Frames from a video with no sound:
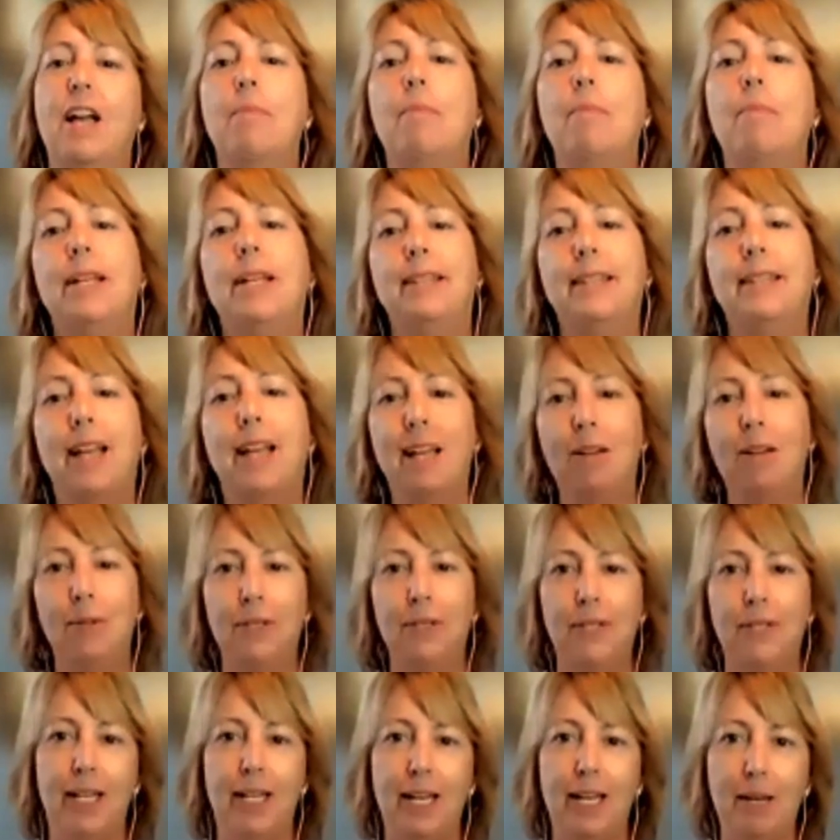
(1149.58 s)
But as I was
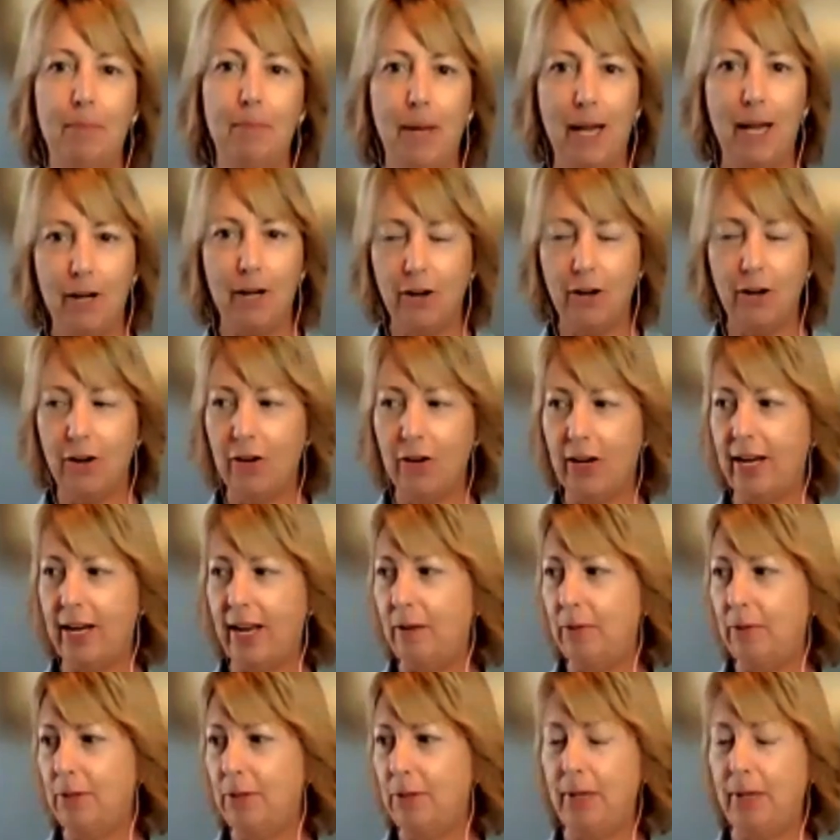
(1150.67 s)
getting better and I
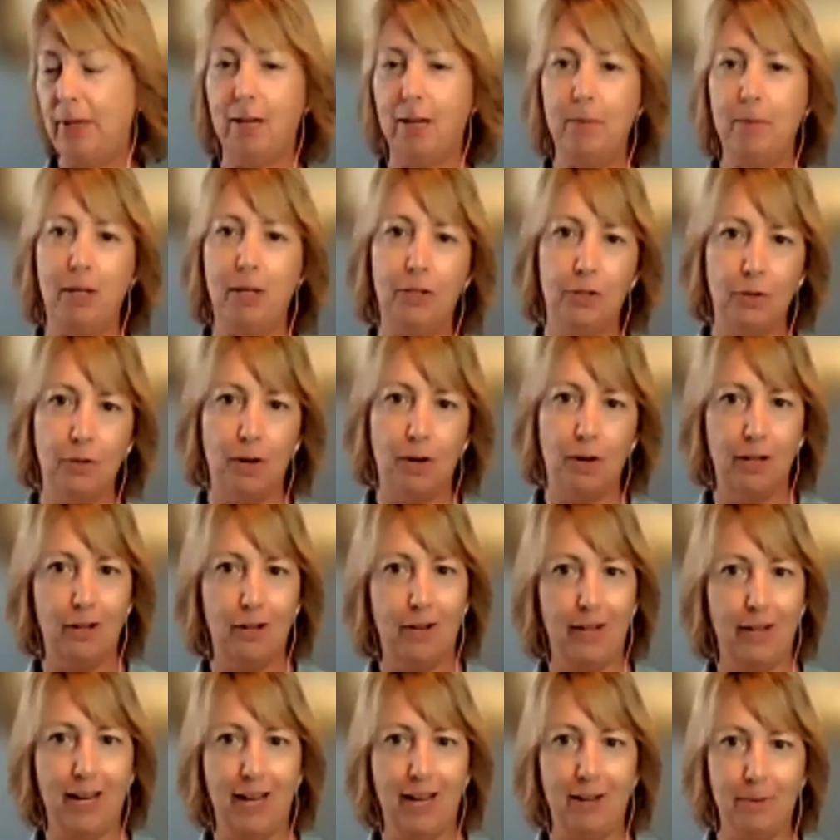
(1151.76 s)
was becoming stronger
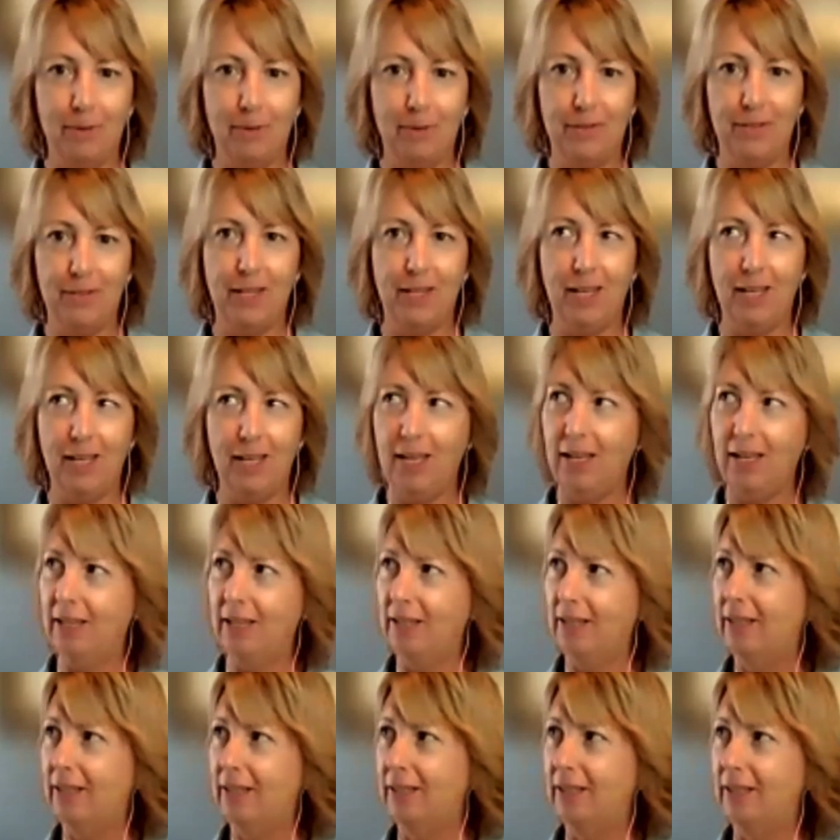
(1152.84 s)
and I was
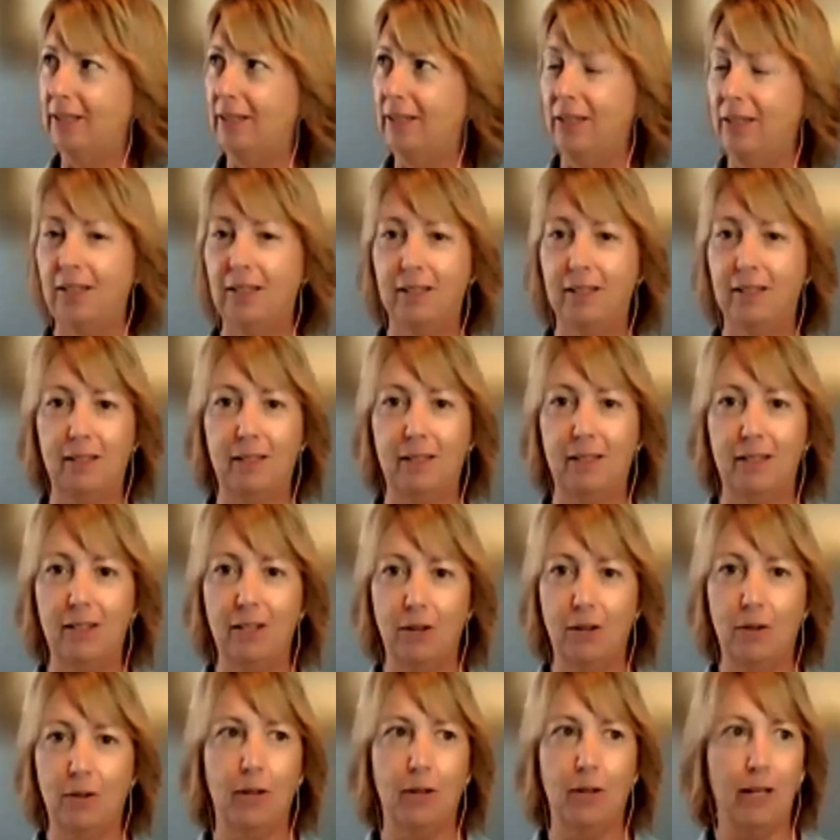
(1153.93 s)
seeing,
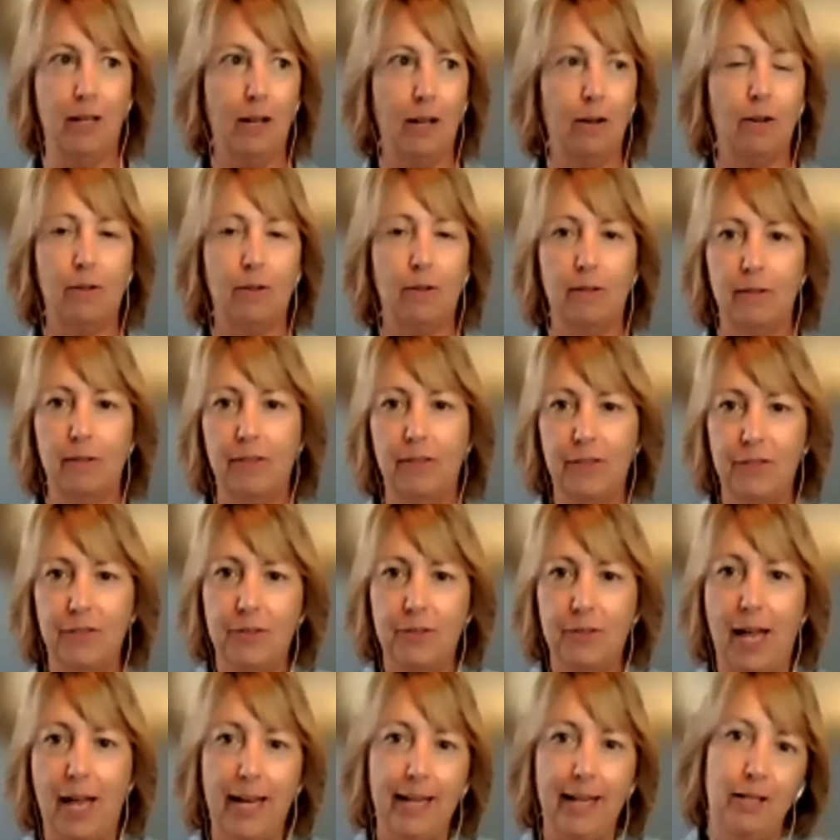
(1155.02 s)
oh,
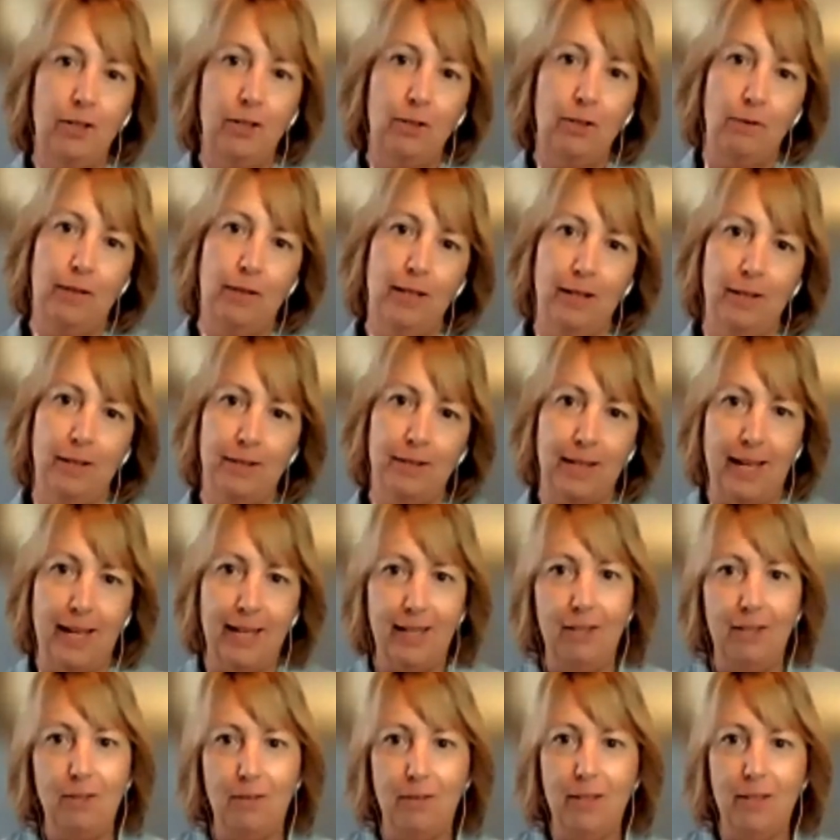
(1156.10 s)
I can do this. I
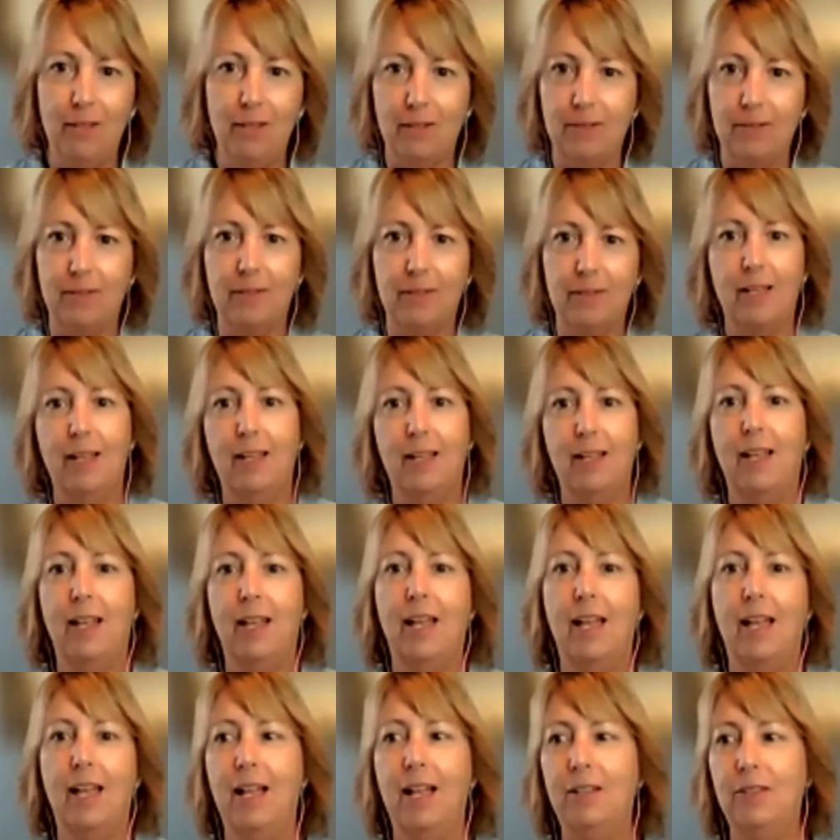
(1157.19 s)
can do this.
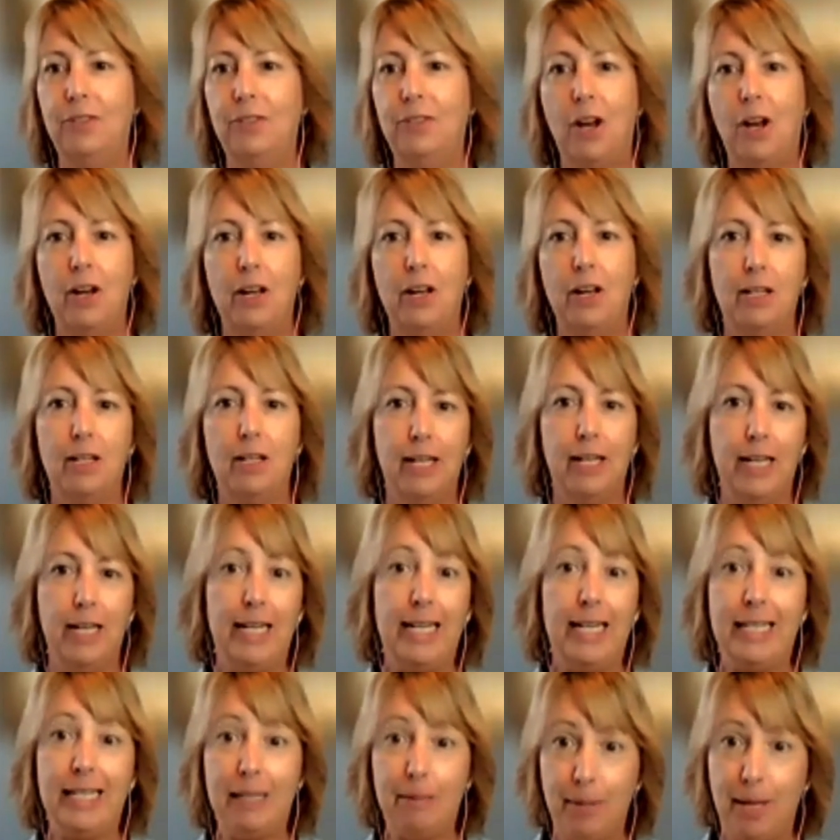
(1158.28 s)
And starting getting
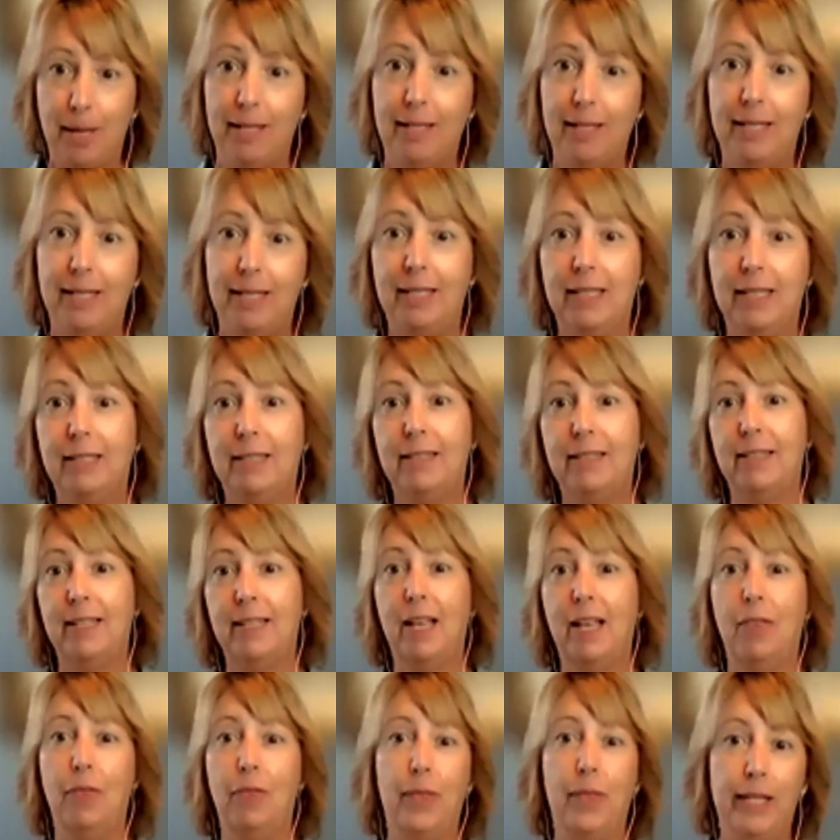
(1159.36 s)
independence
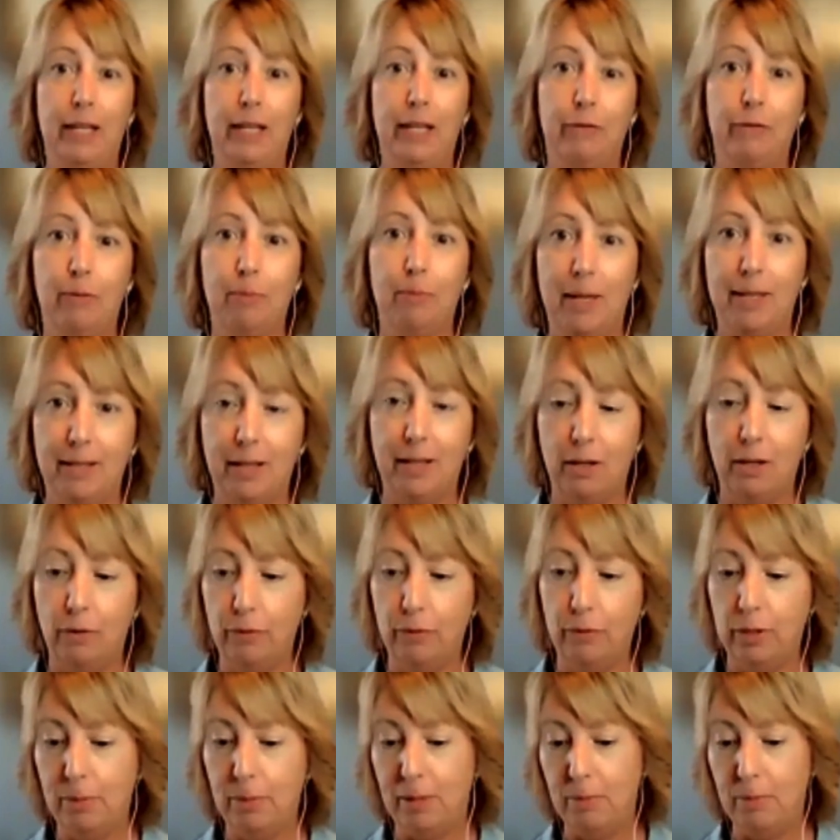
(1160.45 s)
and thinking for myself a
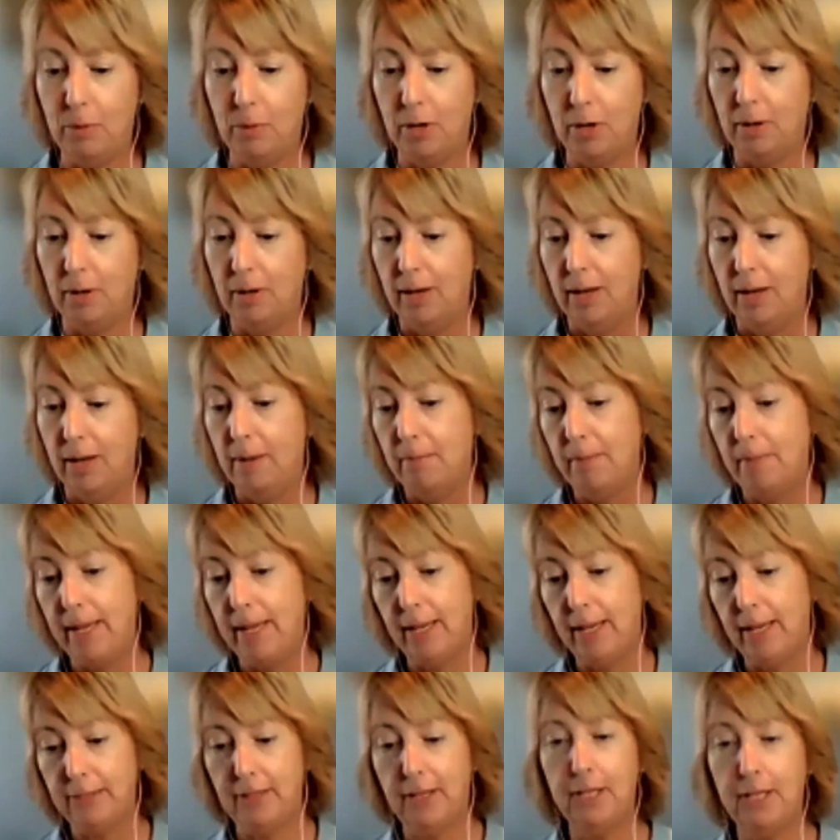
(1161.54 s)
little bit more. My
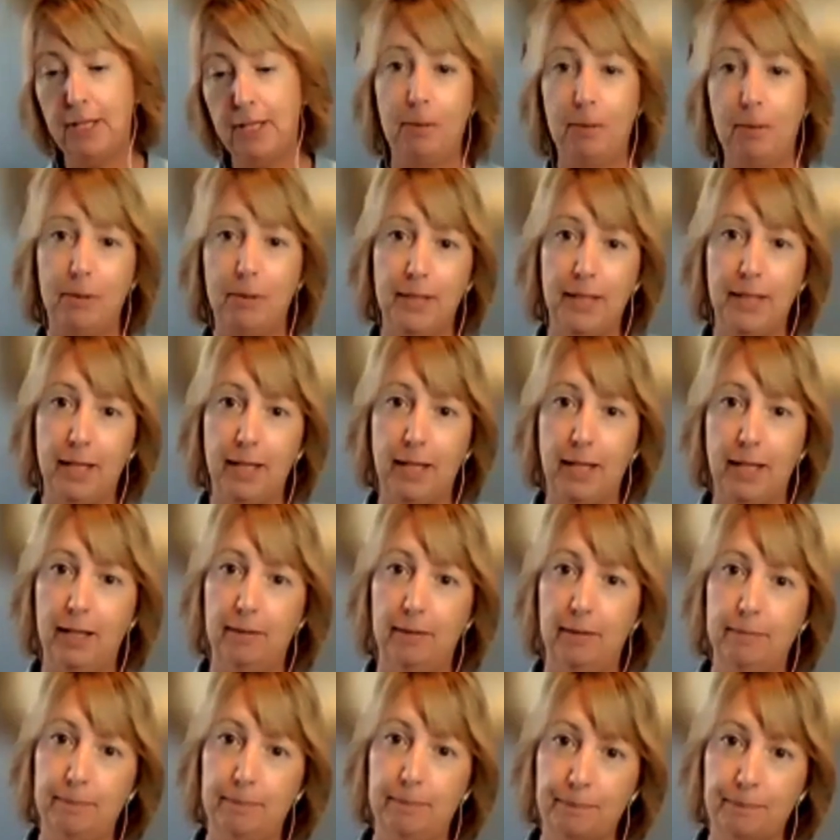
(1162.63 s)
ex-husband was getting